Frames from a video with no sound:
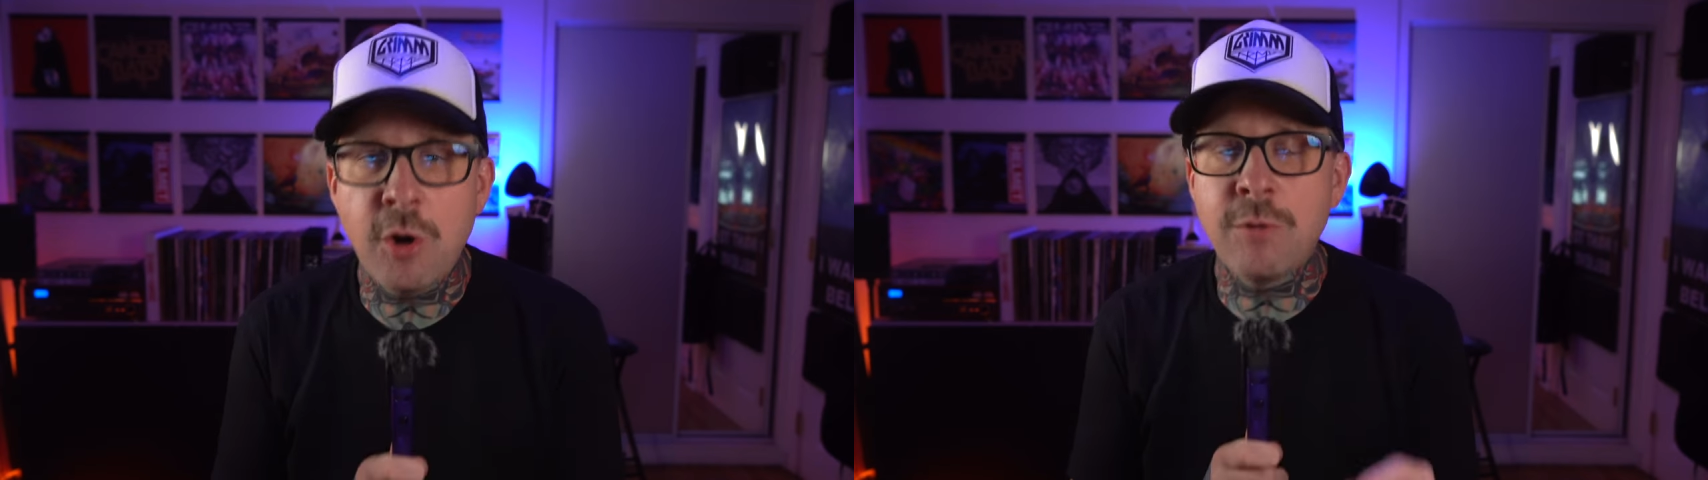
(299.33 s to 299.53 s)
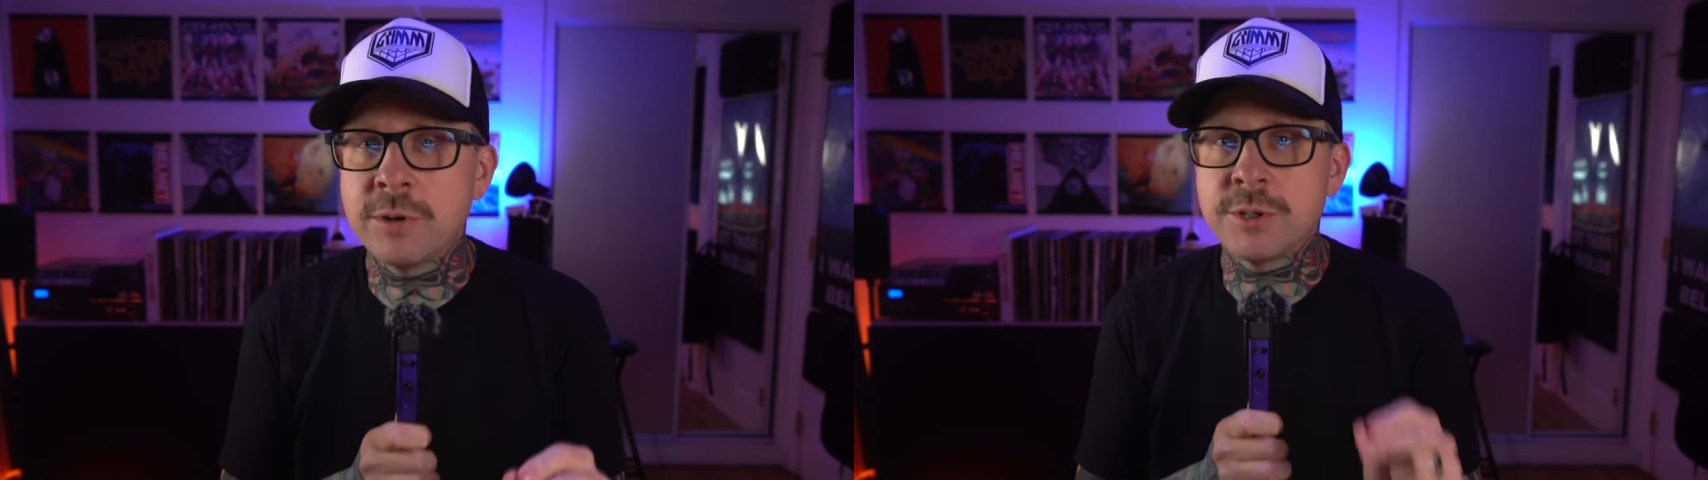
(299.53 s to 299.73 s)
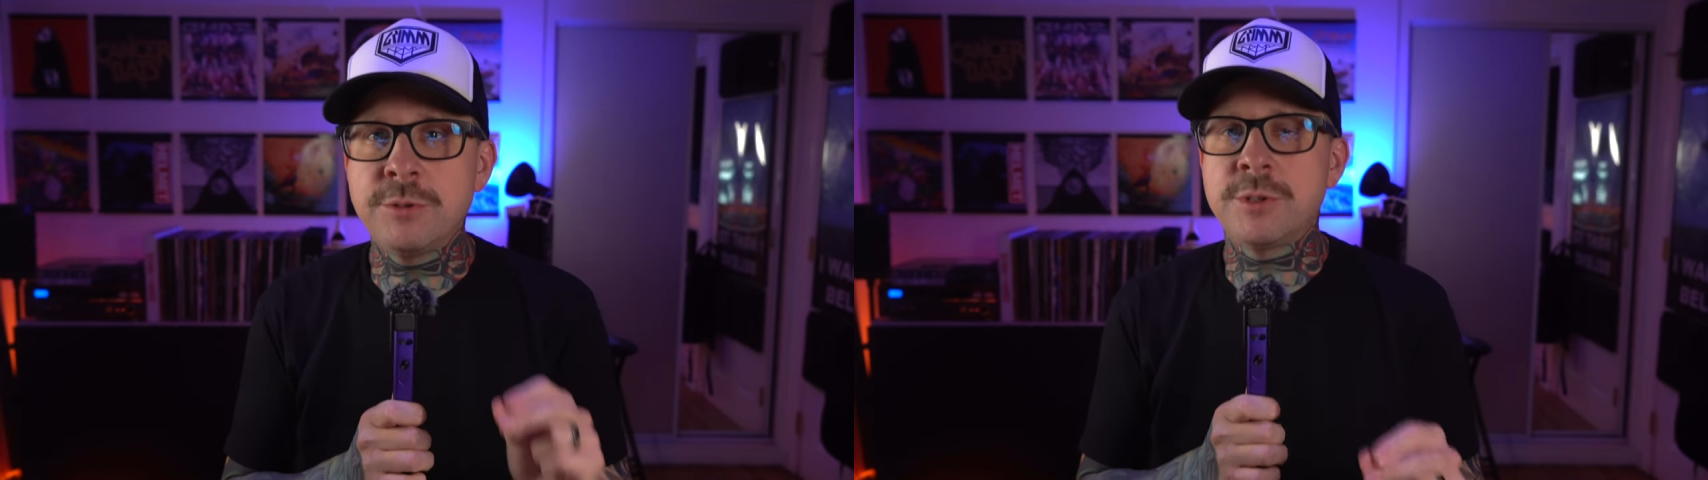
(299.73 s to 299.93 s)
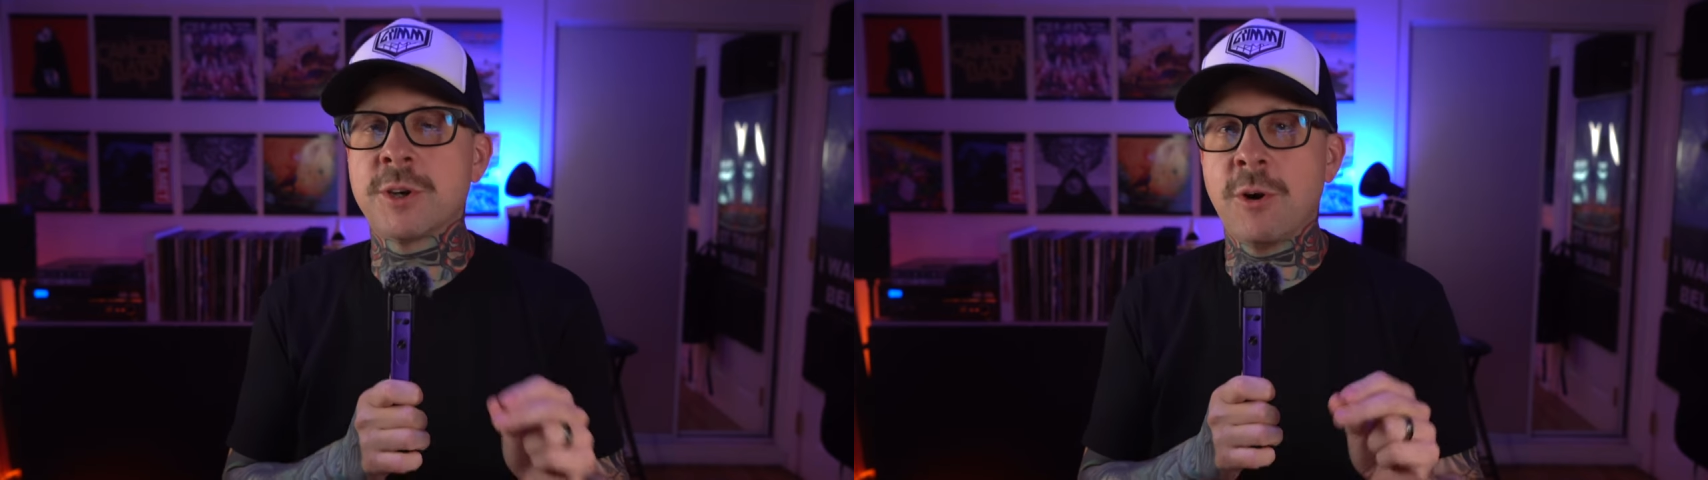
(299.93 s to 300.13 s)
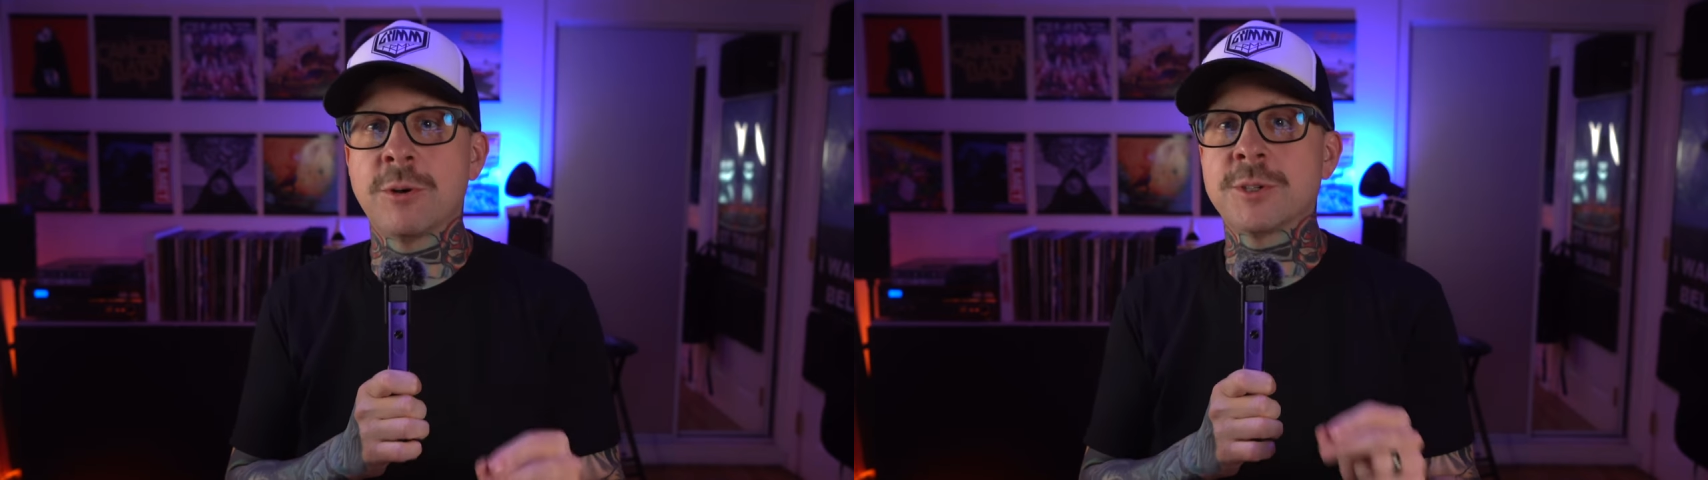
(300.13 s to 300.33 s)
overdue to
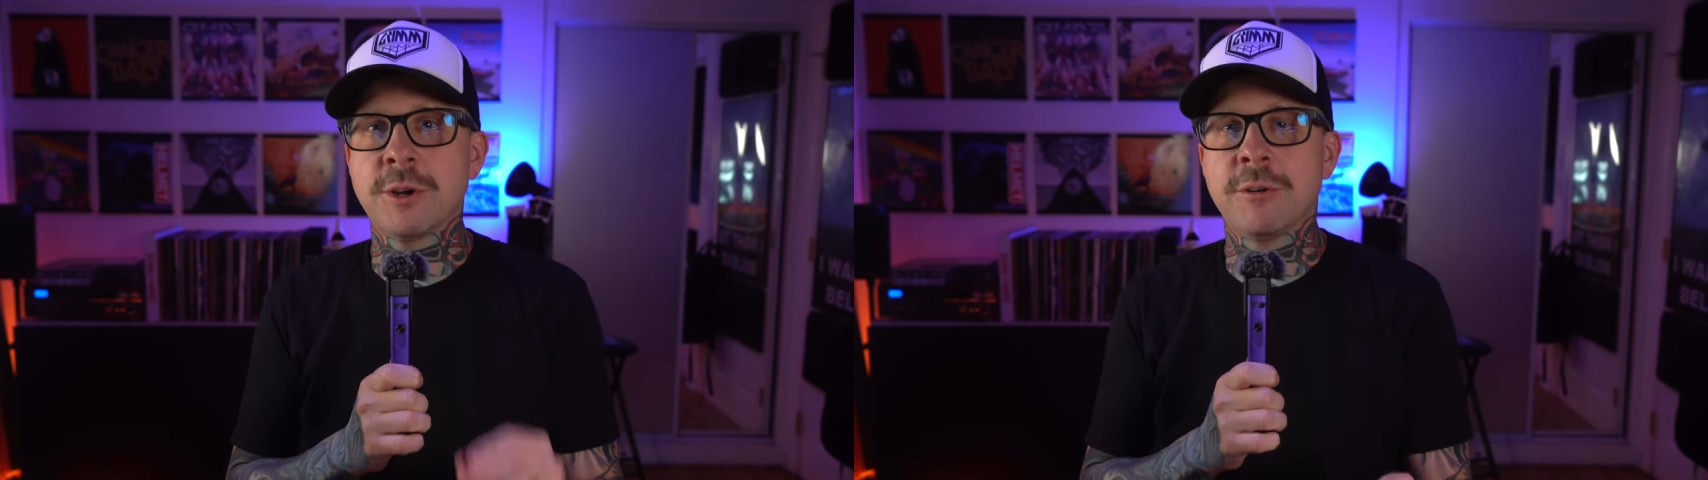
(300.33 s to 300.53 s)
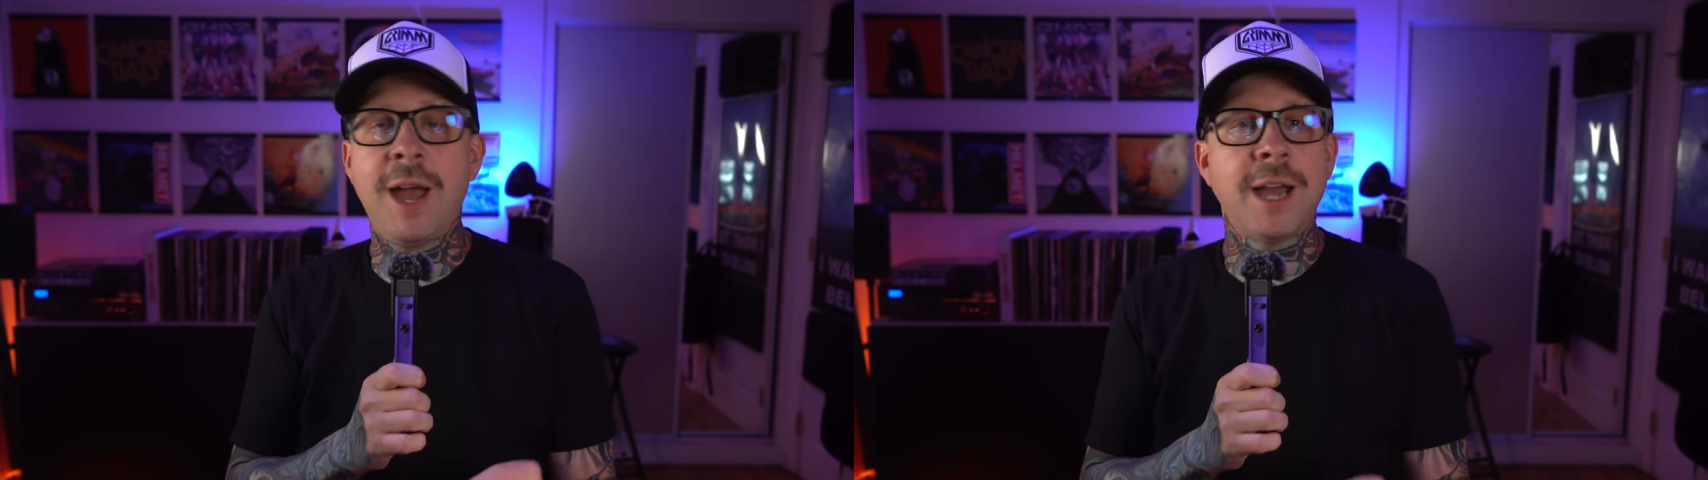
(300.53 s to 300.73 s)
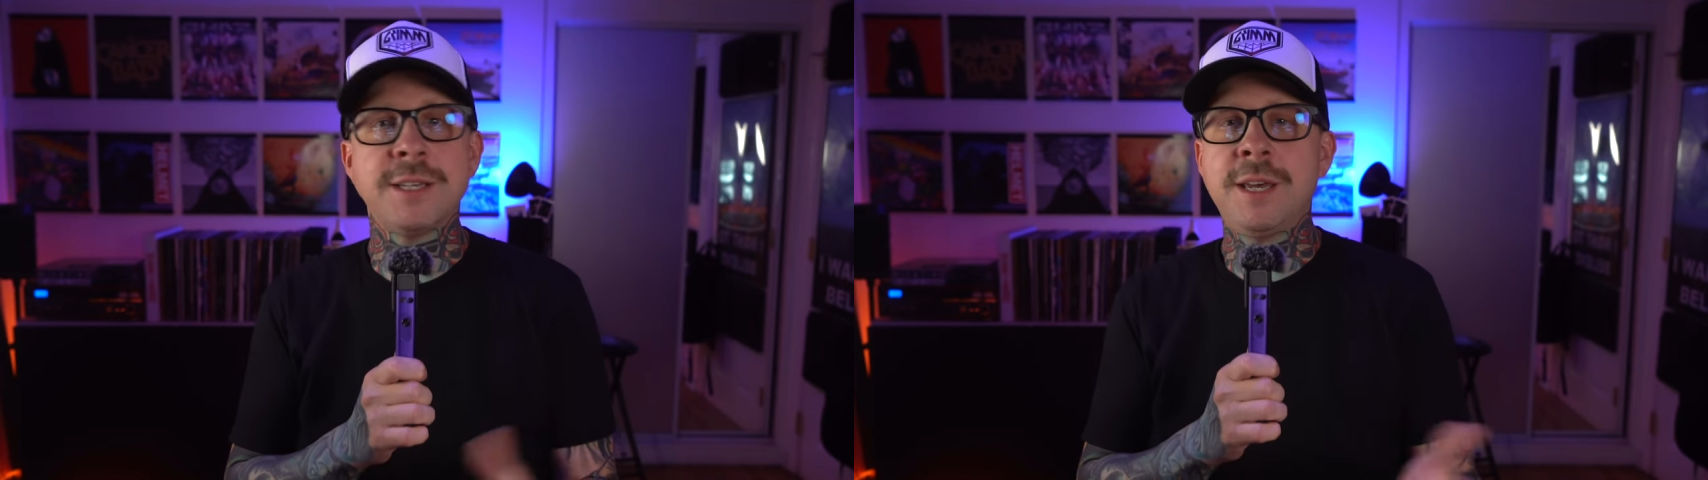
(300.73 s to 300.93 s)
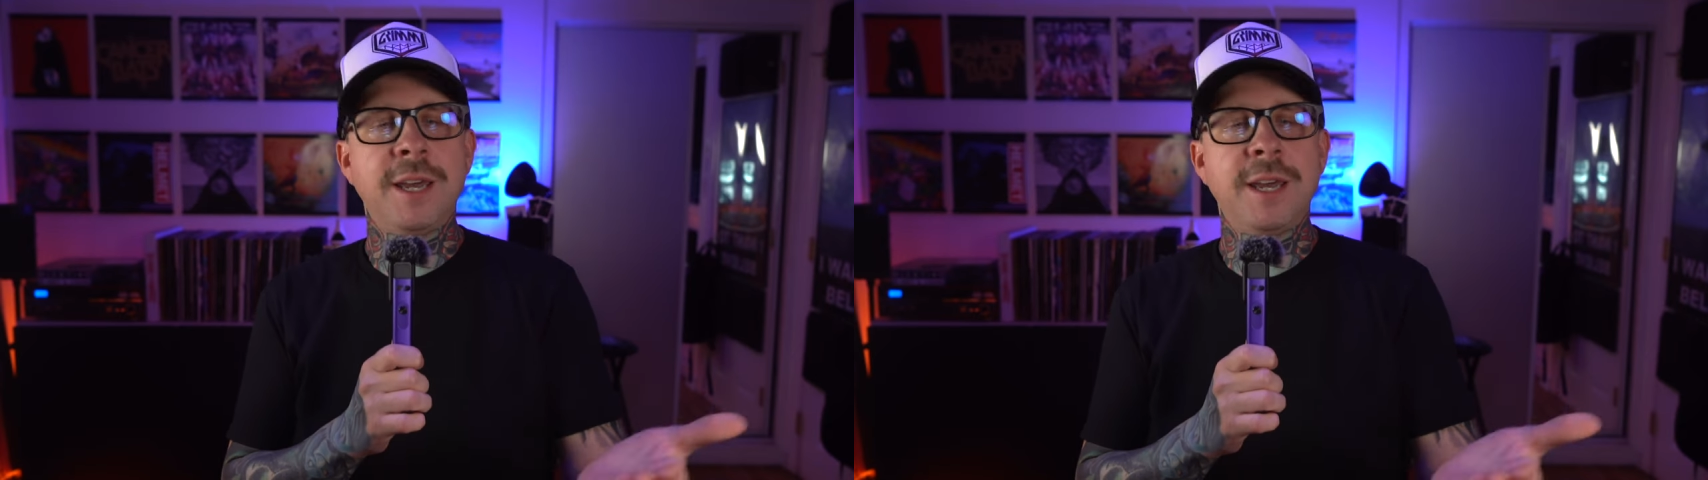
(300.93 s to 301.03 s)
course correct,